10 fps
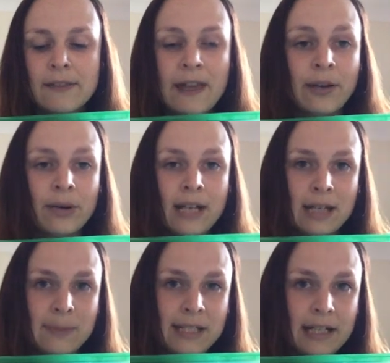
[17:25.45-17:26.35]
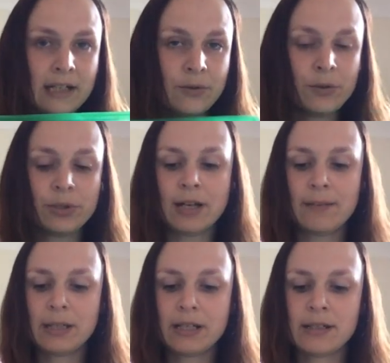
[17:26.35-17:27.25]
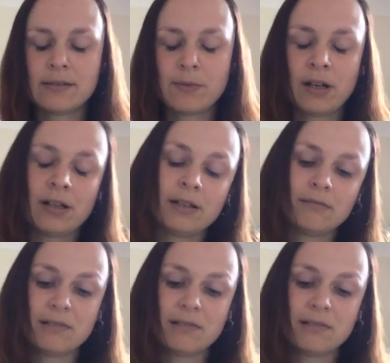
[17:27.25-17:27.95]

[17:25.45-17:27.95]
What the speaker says: They're not in any particular order because when I